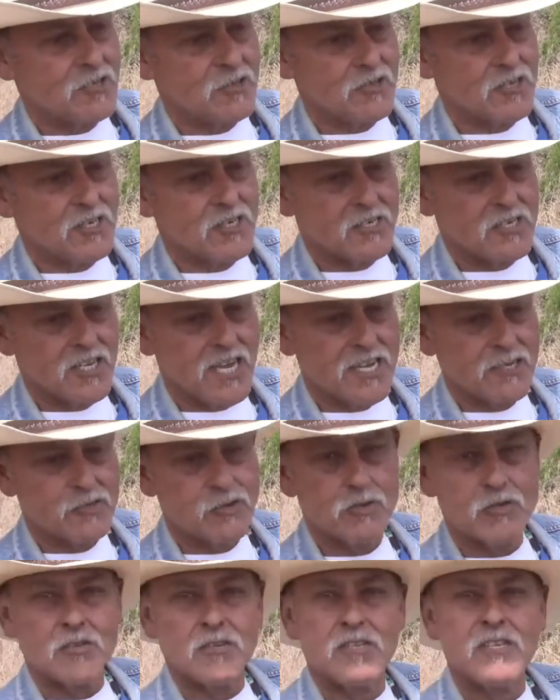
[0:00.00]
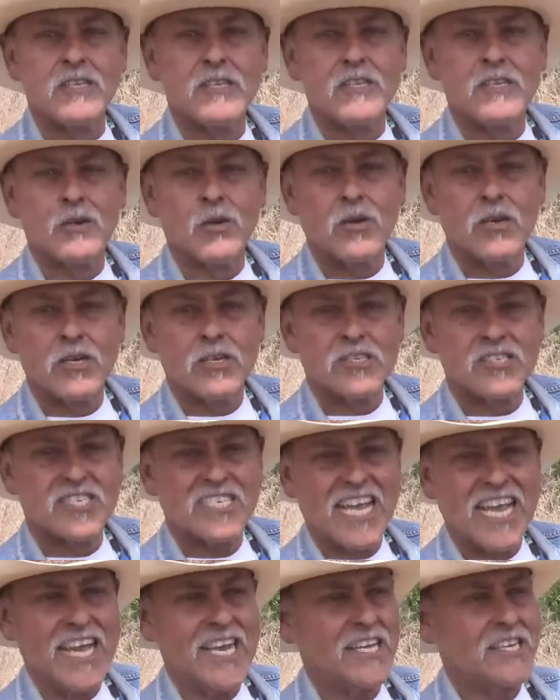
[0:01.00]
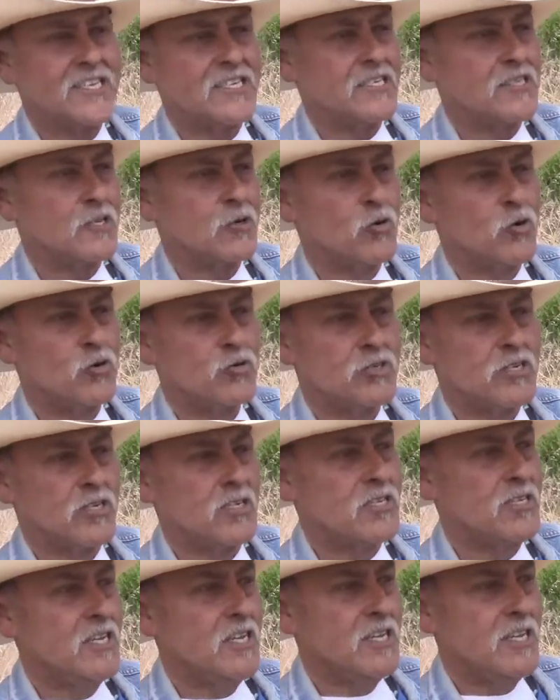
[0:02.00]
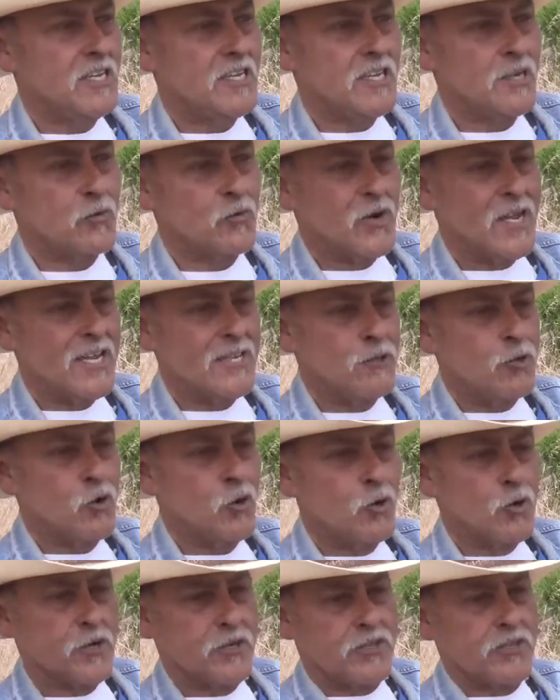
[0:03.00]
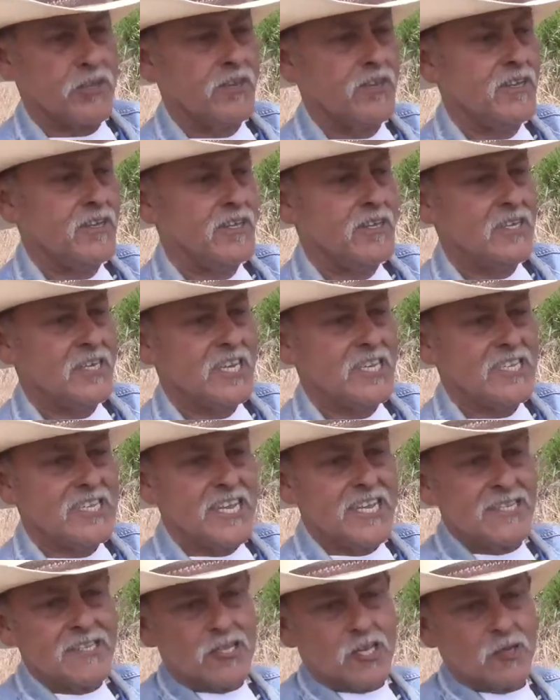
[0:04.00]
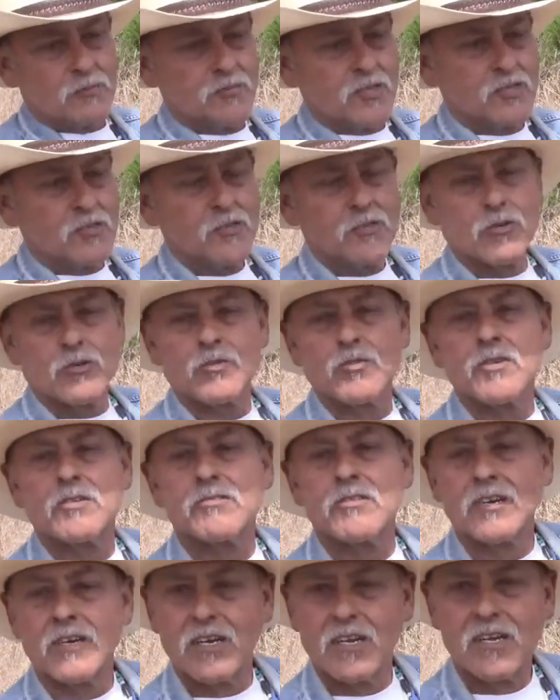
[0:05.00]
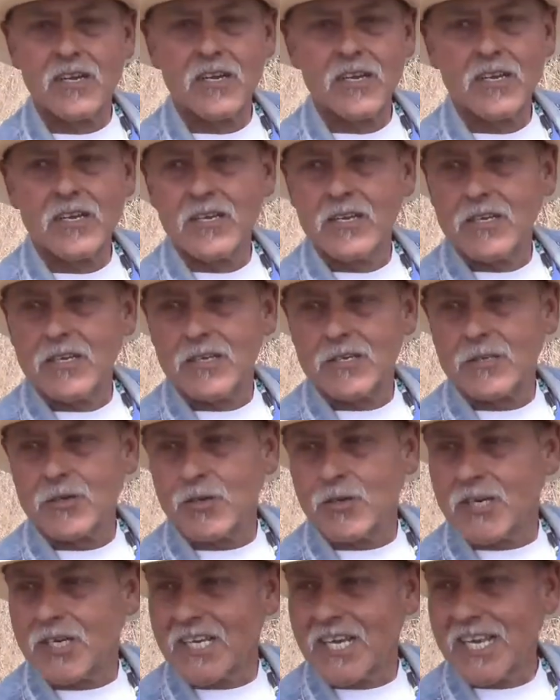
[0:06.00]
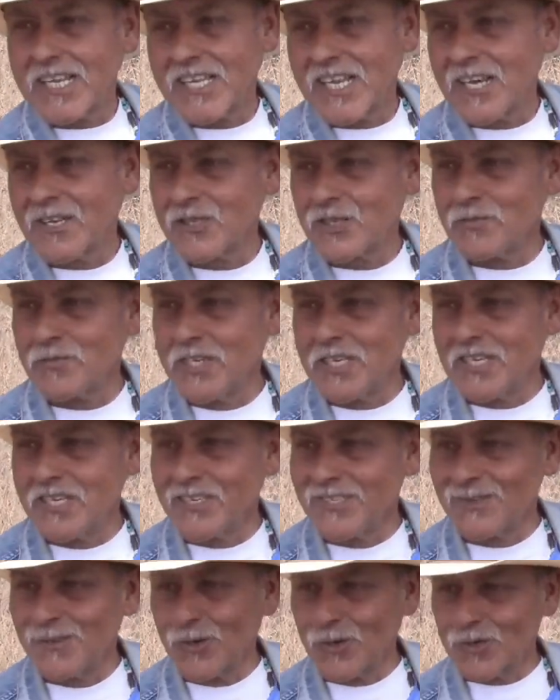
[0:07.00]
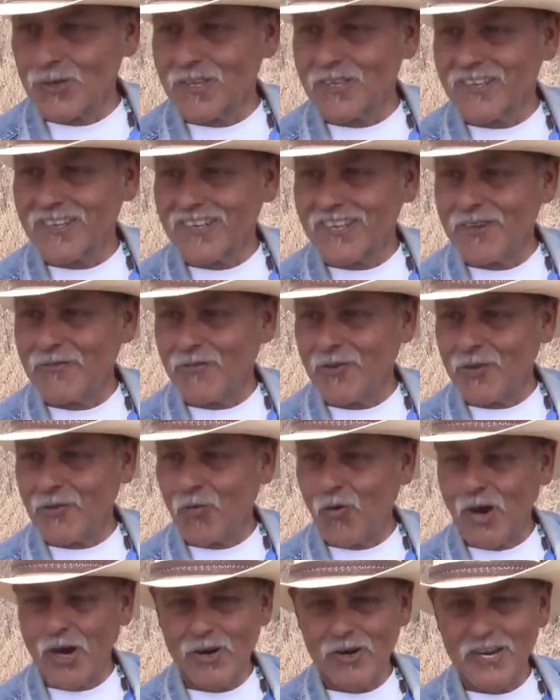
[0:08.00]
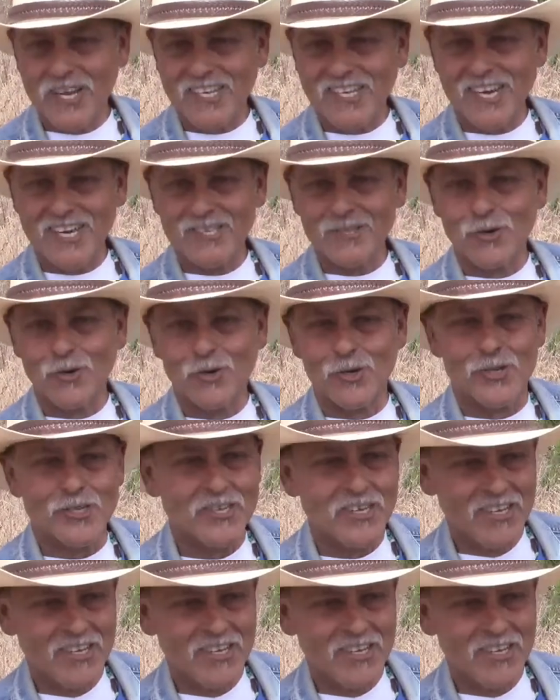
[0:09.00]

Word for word: to the actual sand and the ocean, it ran north and then dumped into the so God tells me north, if the water had gone north,